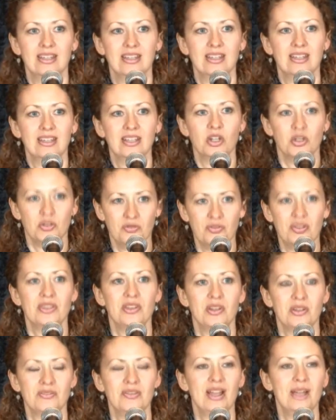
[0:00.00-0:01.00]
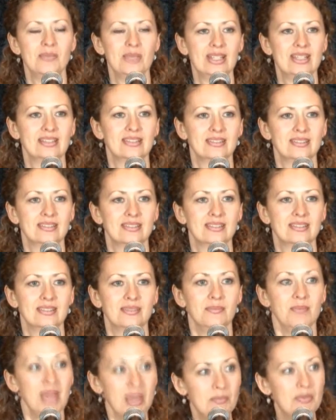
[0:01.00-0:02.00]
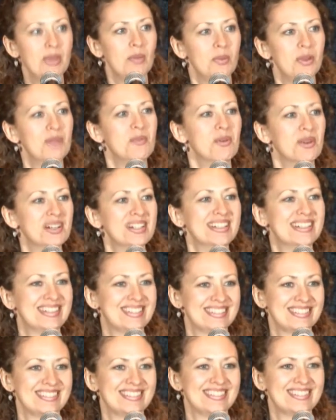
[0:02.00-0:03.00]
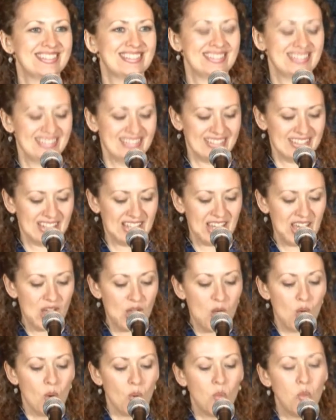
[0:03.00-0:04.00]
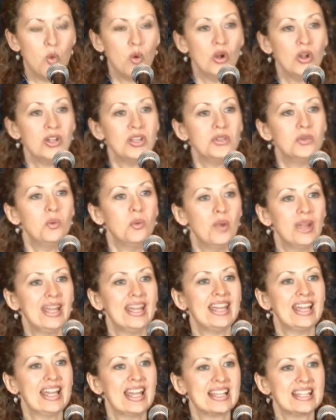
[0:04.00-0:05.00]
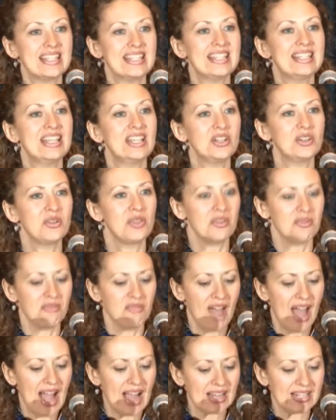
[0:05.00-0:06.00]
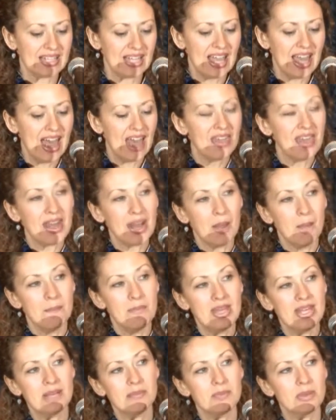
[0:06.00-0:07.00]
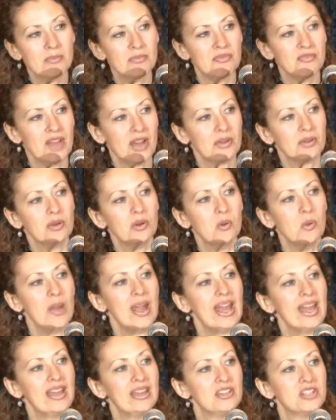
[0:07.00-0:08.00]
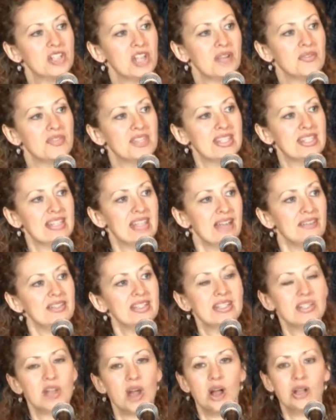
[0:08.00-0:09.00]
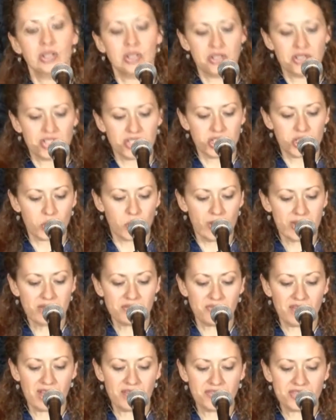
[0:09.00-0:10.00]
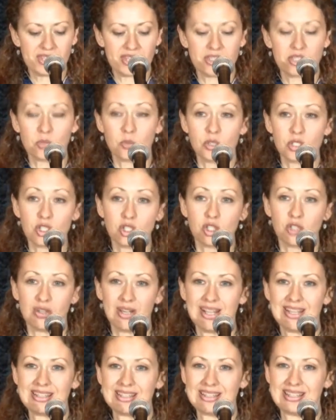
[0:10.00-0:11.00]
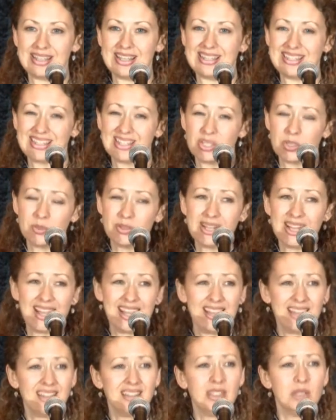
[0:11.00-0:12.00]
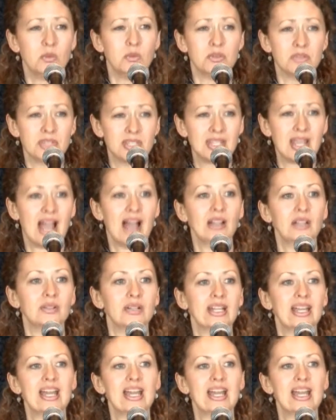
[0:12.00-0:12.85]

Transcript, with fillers: could feed their family? Maybe we would. Would we consider the fact that a minimum federal wage of $7.25, which translates into an annual salary